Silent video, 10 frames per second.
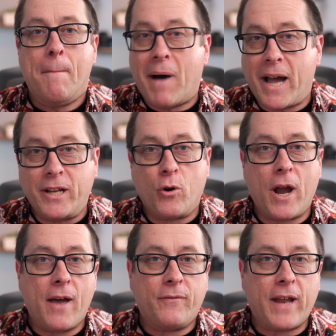
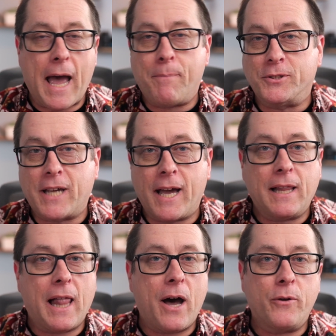Minecraft, Apple's
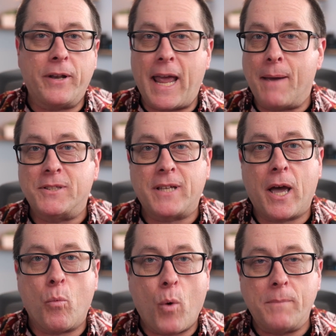iCloud, and
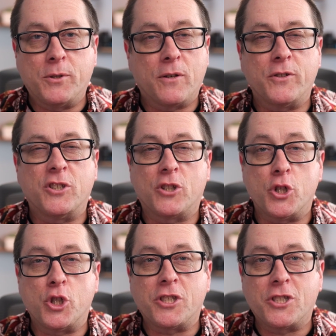Amazon Web Services are
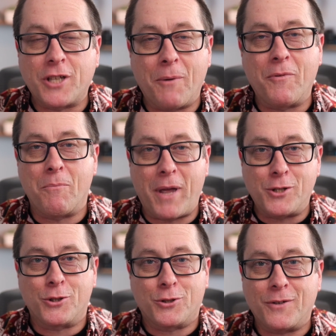just some of the
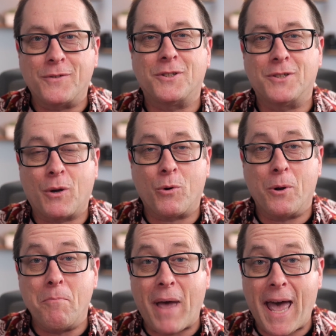major services that were
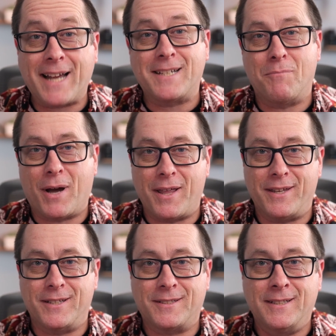impacted by
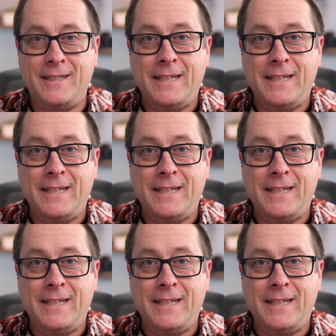this.